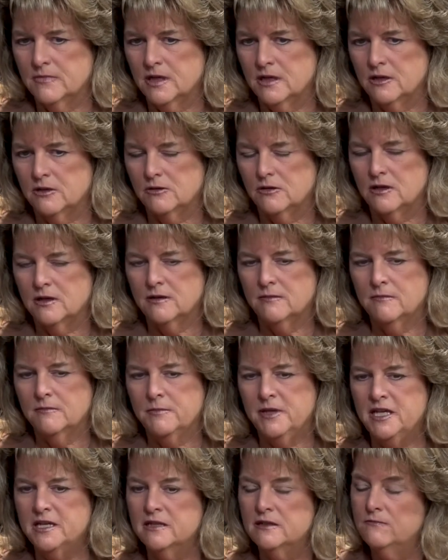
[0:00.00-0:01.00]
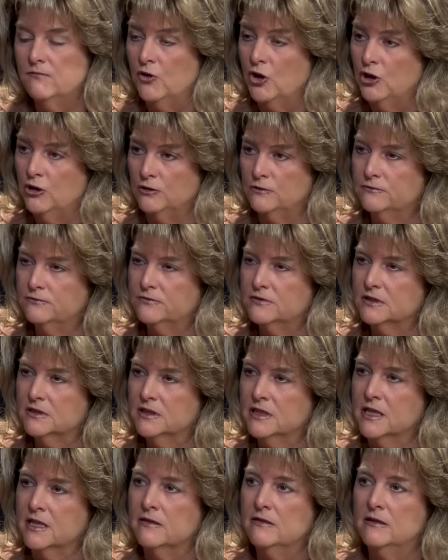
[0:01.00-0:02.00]
uh, being involved
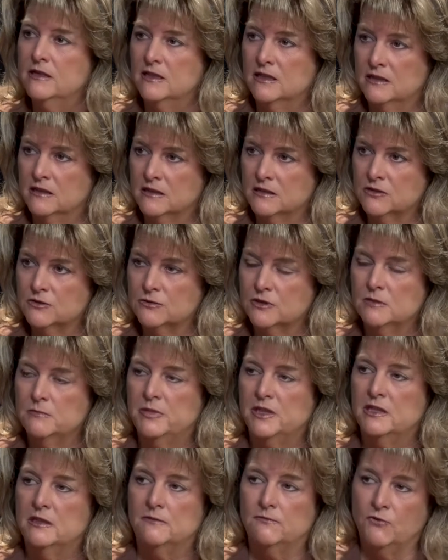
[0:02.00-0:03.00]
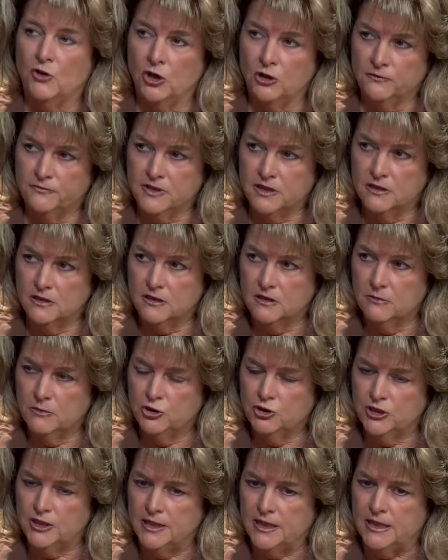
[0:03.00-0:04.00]
in the industry, being involved in the
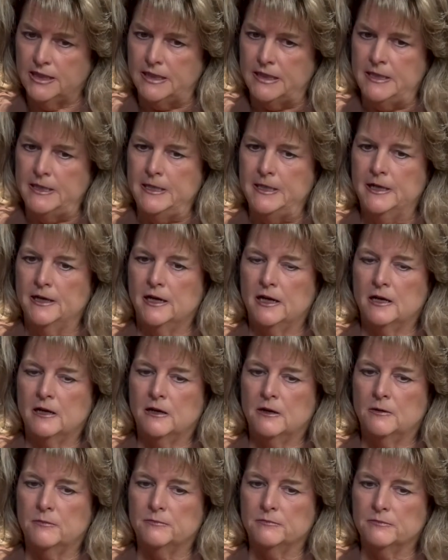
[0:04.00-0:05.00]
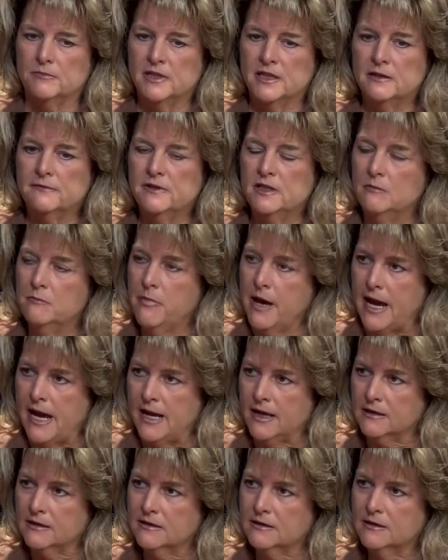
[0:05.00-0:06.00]
community, um, giving
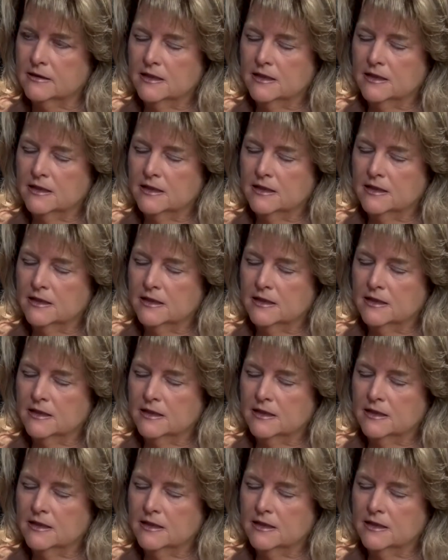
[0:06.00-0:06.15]
back.